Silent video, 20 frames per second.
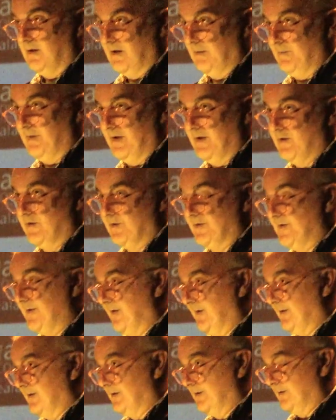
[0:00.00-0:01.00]
major
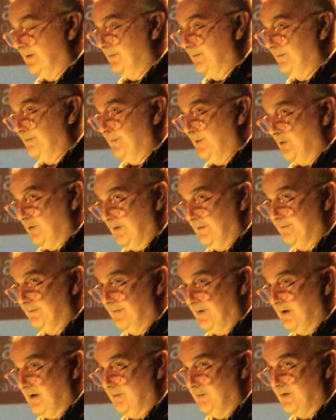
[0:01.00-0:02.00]
single poem
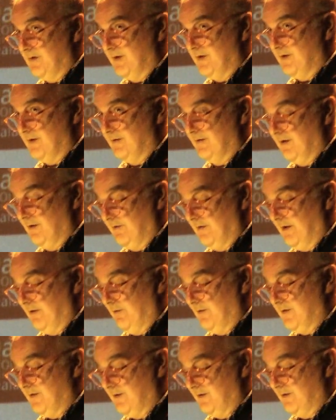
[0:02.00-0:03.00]
competition, the
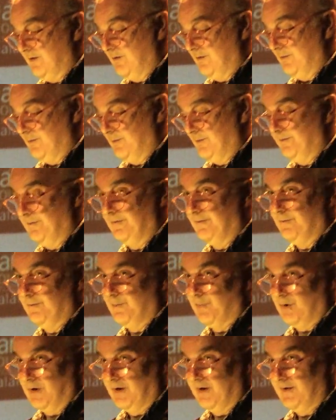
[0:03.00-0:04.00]
Gregory O'Donoghue
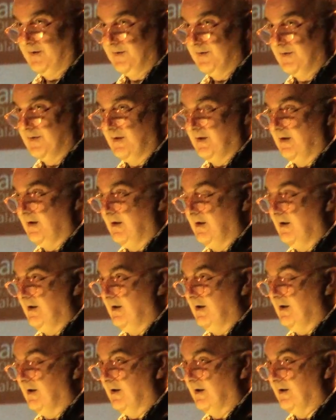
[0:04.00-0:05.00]
Prize.
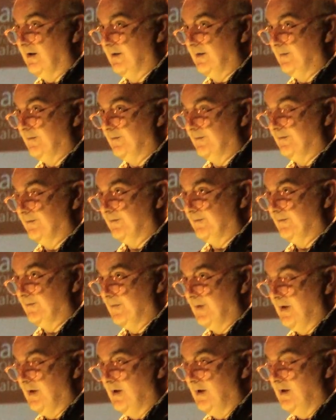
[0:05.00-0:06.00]

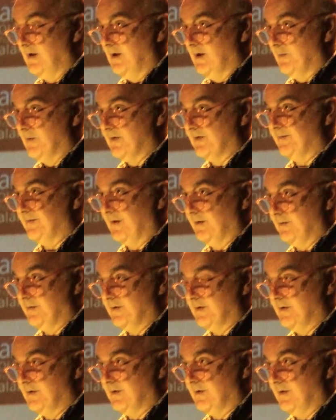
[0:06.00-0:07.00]
It was
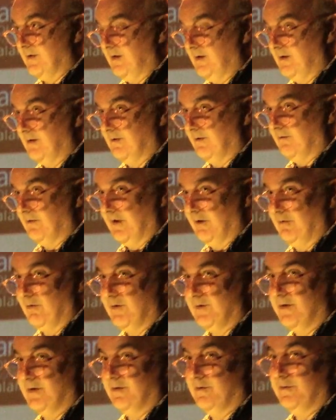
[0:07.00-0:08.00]
founded the year Gregory
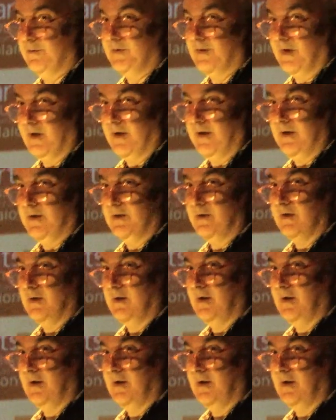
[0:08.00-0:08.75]
O'Donoghue died,